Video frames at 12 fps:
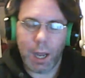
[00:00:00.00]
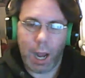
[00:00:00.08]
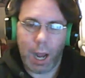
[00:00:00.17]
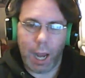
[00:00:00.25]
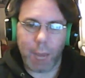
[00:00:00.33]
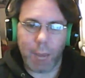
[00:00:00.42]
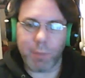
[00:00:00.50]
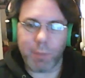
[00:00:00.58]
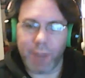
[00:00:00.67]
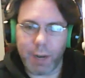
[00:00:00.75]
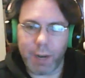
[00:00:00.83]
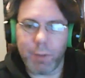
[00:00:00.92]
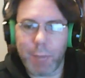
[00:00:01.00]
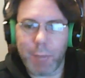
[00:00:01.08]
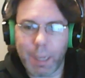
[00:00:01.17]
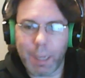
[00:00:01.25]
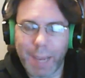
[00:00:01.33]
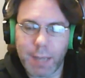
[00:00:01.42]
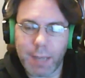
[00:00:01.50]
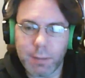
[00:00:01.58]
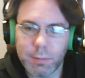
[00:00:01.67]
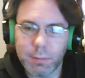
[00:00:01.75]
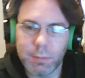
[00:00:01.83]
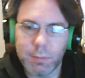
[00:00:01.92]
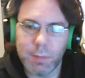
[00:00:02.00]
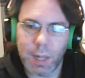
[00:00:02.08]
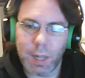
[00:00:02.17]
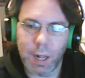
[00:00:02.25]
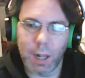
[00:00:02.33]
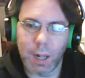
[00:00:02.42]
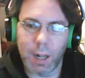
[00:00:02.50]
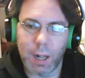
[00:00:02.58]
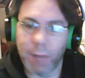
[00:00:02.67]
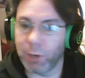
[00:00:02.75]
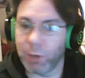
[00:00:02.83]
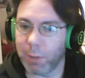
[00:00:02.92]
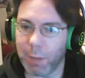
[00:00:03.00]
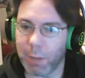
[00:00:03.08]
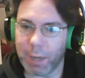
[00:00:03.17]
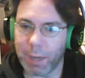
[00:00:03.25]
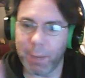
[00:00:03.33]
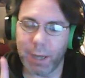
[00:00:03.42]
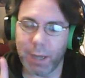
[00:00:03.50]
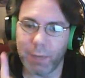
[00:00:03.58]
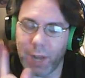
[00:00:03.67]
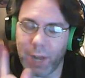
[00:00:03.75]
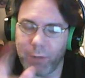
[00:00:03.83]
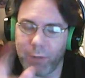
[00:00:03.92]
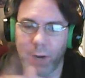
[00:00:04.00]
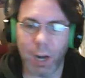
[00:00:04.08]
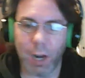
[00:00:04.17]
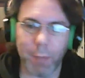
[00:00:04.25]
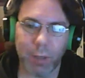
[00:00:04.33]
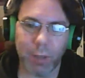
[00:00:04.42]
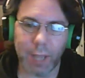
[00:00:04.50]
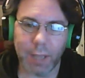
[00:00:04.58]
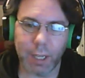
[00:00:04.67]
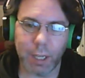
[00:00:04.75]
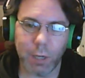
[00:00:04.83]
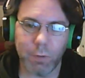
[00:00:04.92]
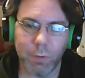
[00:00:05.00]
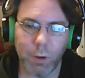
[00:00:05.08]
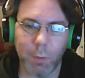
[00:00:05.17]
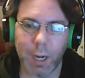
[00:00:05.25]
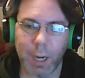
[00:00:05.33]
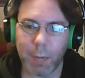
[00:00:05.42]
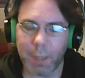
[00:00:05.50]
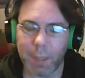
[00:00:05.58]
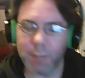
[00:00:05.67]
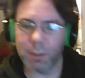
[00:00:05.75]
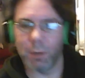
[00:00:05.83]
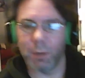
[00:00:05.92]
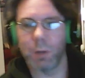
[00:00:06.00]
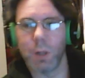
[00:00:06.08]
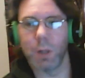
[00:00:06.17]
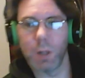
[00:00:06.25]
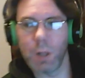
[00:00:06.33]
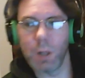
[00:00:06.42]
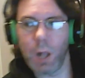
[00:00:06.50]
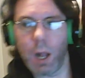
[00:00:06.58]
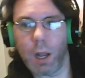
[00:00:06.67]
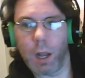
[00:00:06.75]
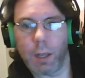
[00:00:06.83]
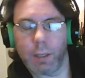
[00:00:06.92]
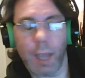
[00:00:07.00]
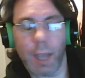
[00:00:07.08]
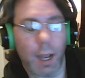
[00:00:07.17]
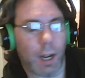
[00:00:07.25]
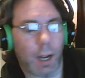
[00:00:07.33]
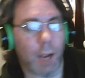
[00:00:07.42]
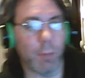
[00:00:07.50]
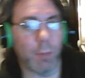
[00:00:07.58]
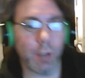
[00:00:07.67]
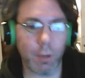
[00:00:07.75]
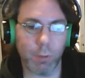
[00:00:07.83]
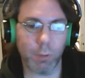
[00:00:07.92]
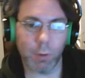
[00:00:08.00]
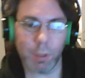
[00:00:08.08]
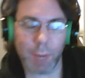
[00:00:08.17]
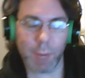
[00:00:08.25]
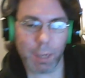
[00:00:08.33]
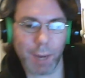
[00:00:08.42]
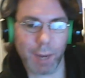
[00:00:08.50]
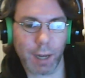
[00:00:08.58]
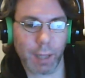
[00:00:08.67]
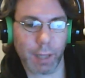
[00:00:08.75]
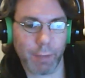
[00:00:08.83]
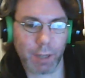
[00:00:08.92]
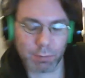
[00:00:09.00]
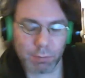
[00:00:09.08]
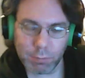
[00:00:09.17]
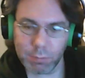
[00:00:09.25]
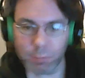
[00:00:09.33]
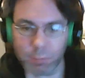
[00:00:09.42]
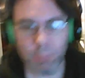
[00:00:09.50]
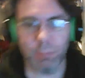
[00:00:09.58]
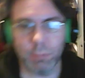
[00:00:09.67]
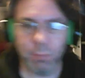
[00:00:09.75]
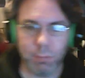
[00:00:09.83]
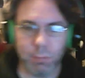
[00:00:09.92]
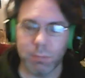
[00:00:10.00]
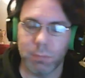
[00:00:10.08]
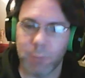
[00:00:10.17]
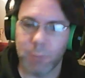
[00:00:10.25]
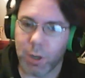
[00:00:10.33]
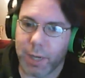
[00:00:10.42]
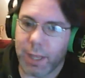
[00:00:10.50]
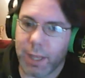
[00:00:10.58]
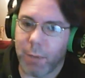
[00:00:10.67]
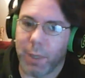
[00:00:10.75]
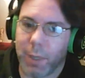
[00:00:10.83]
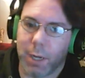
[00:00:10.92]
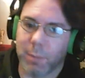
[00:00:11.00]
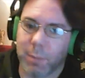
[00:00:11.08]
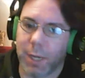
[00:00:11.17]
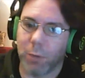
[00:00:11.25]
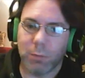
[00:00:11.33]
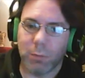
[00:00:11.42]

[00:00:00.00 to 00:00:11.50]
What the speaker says: I am a fan of the Mega Man. I've heard about Mega Man 11. I forgot about that. Thank you for reminding me. So, yeah, I'm looking forward to Mega Man 11. I'll get that when it comes out.